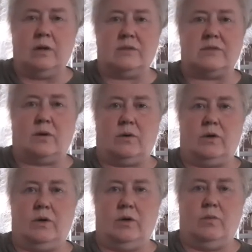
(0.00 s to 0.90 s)
So
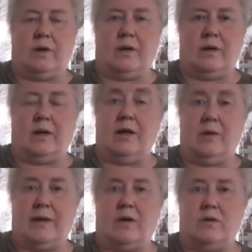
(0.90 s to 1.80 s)
you want a little
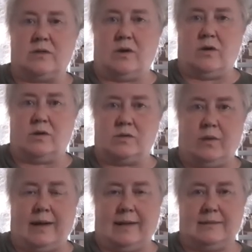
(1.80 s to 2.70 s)
bit goes a long
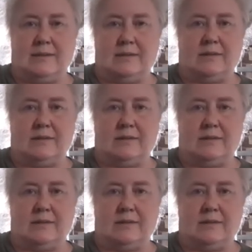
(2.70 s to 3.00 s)
ways.